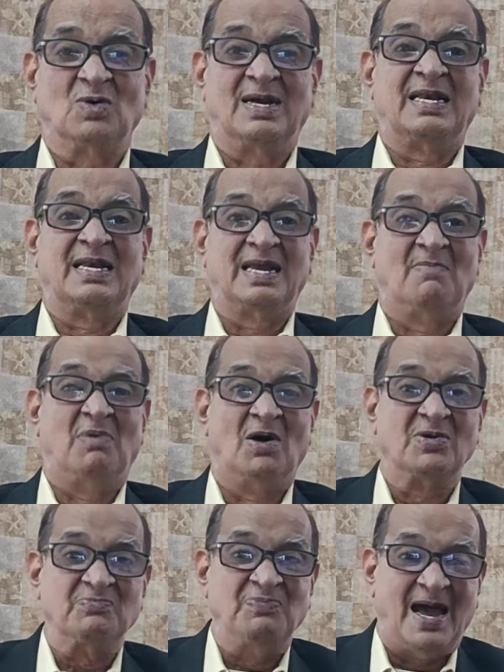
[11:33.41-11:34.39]
only
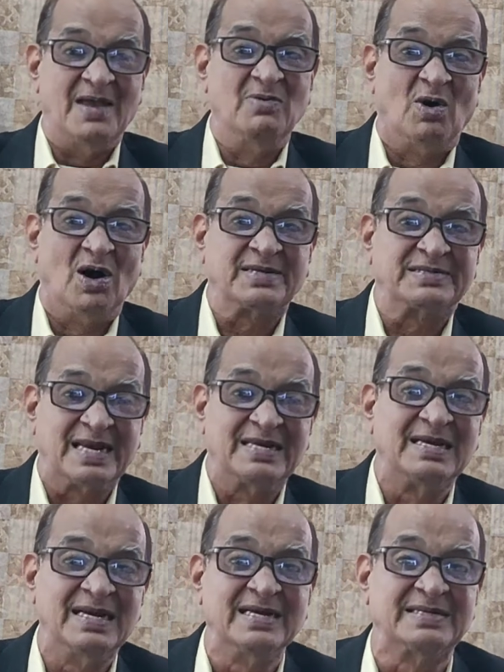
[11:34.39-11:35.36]
about 5 or
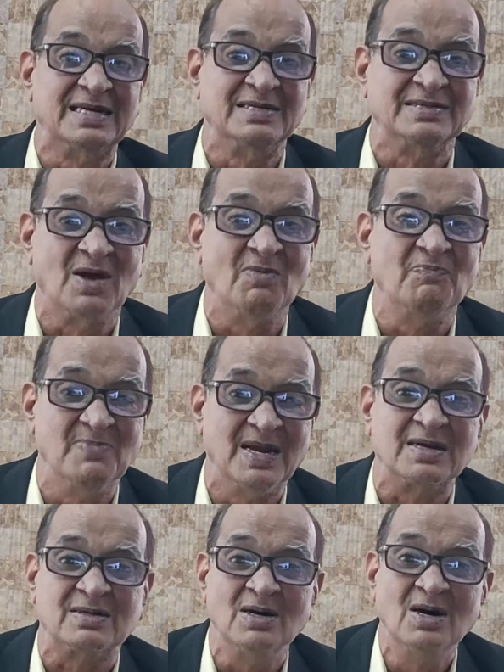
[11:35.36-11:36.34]
10 liters of
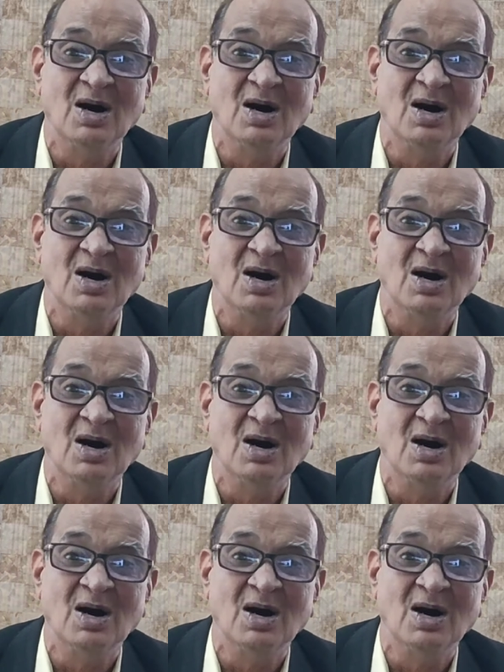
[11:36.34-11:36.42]
milk